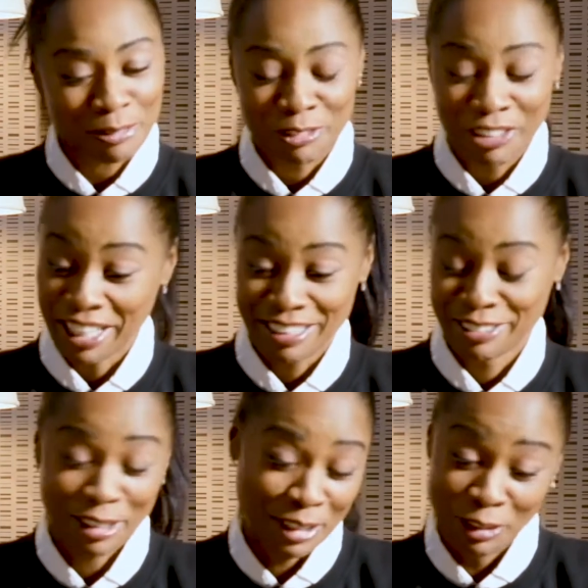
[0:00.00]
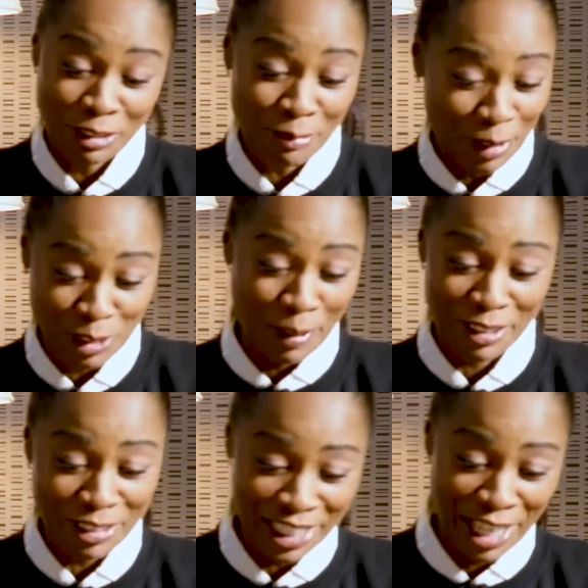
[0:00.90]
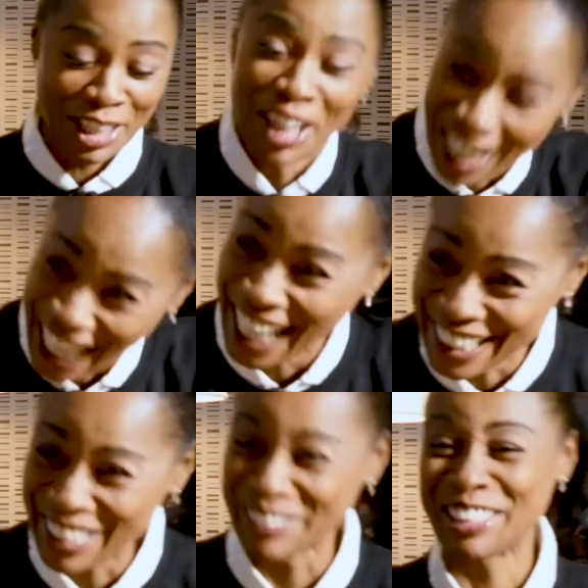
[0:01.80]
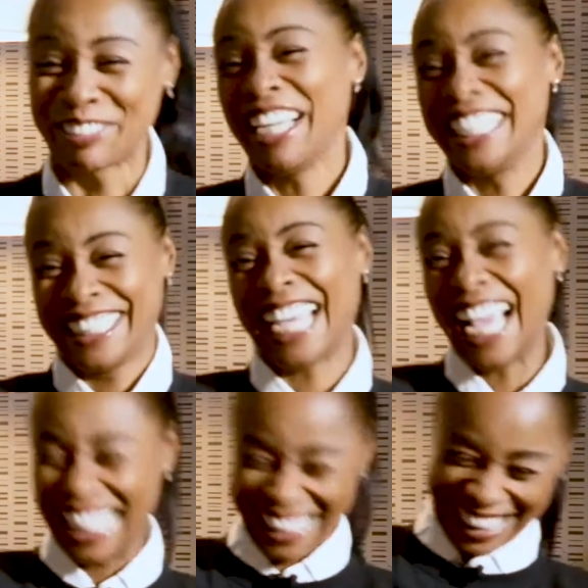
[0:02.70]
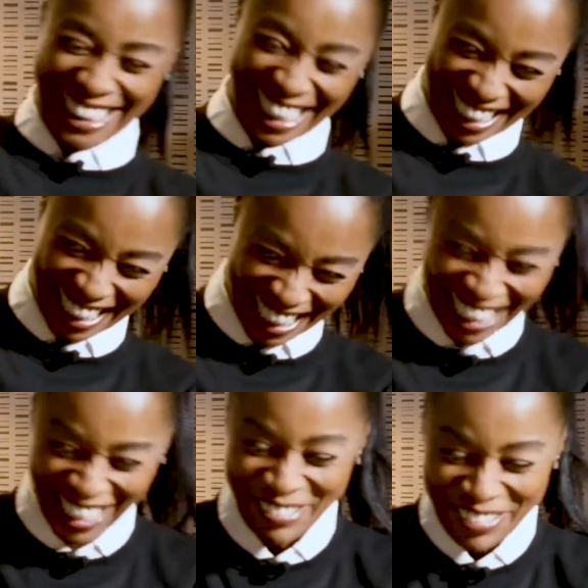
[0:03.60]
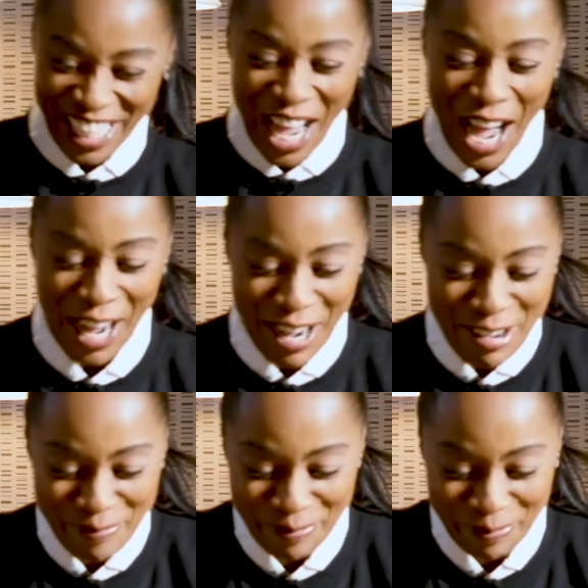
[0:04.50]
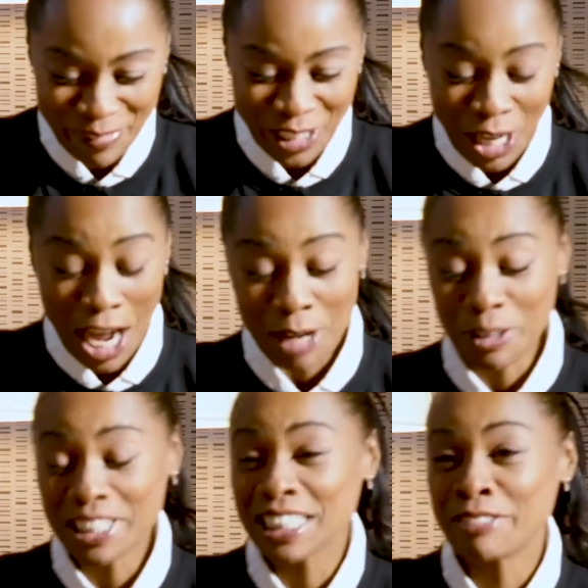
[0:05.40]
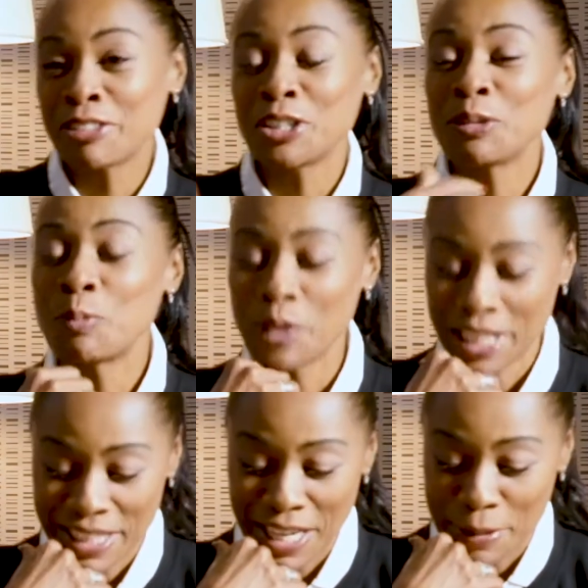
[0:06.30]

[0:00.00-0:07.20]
Great. You did much better than I thought. It was fantastic. I want to leave you with